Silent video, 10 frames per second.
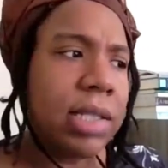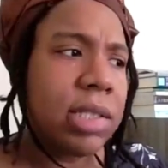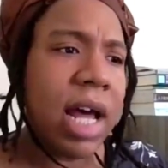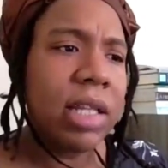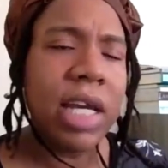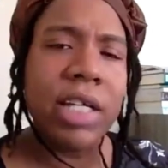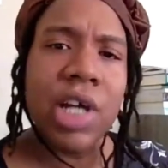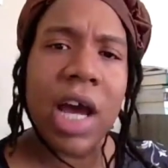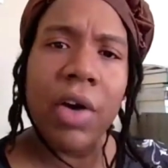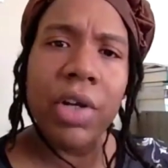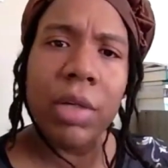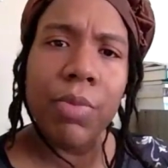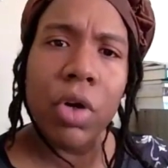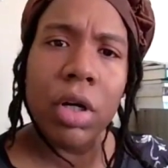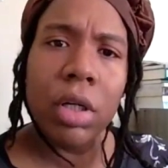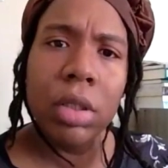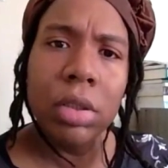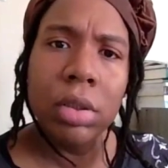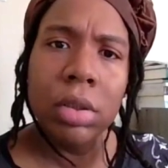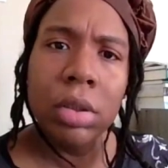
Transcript: That's not their child anymore.